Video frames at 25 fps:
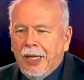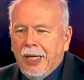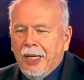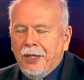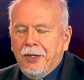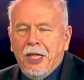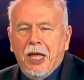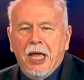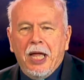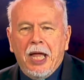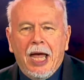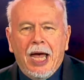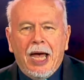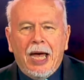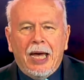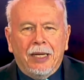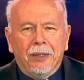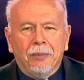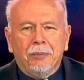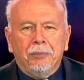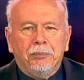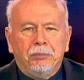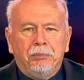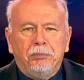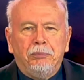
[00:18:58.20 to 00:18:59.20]
And they
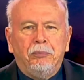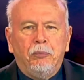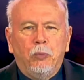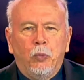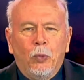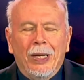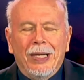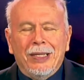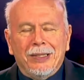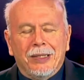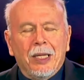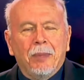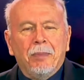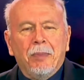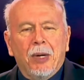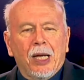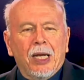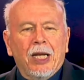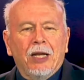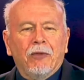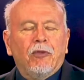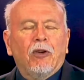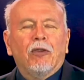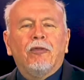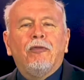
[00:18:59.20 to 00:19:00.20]
had raised the
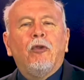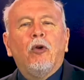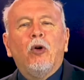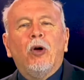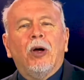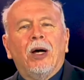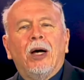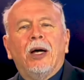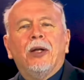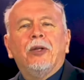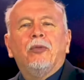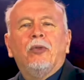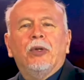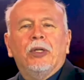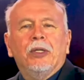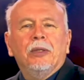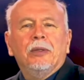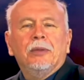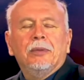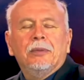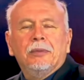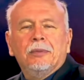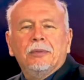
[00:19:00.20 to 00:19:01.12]
money for 400.